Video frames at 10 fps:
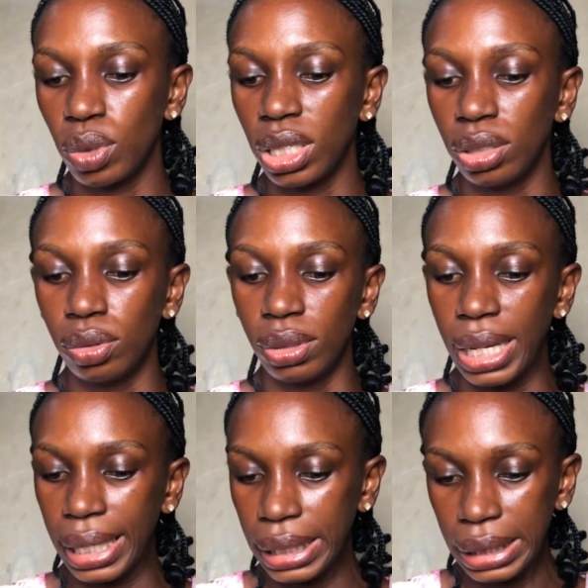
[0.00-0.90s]
quickly do
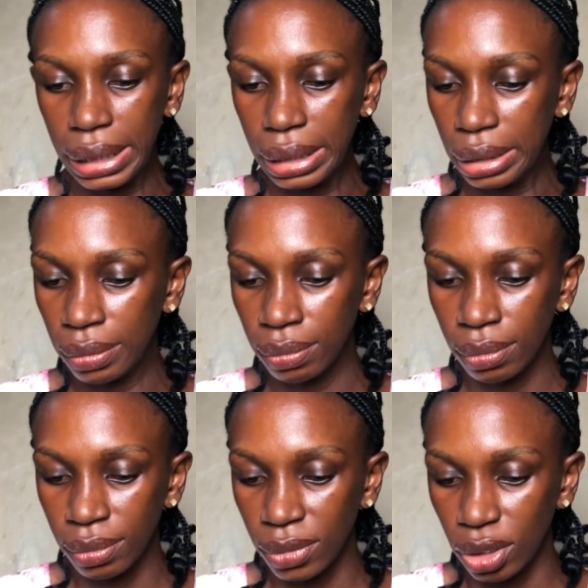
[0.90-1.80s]
that.
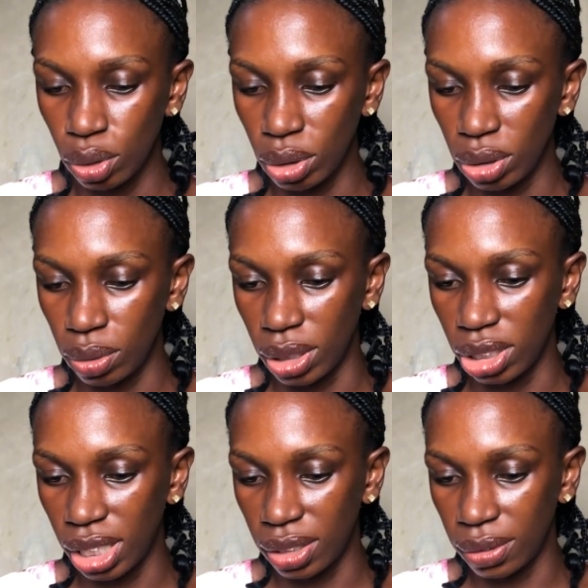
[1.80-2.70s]
Switch to a
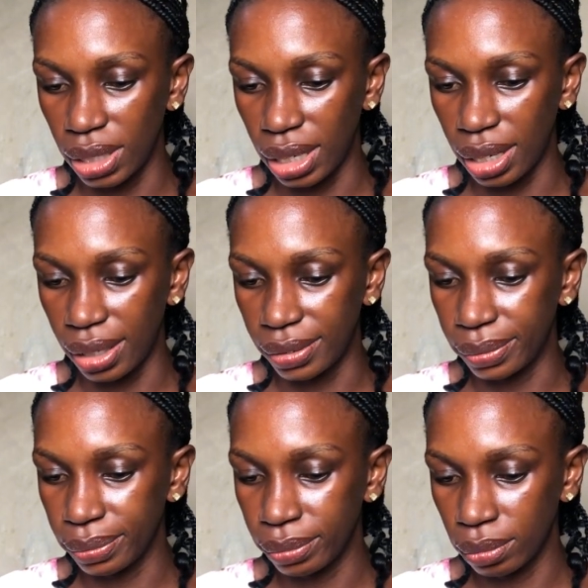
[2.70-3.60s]
channel that can.